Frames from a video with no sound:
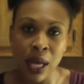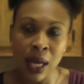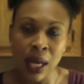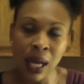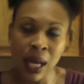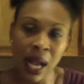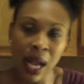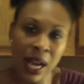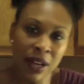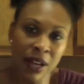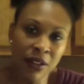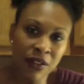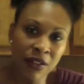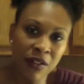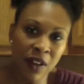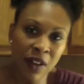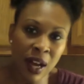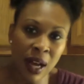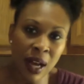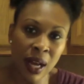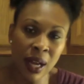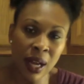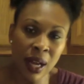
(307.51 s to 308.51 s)
kind of
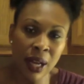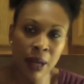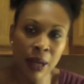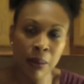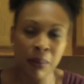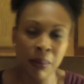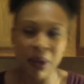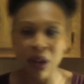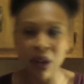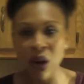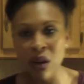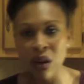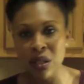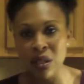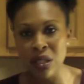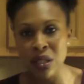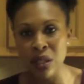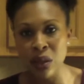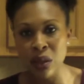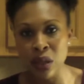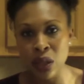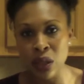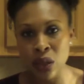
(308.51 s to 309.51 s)
fine, but
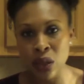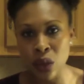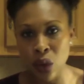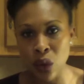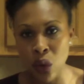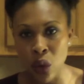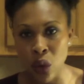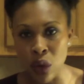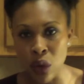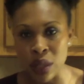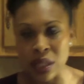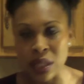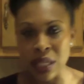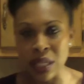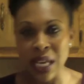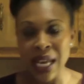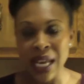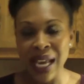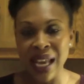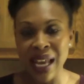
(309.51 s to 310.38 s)
also a little coarse,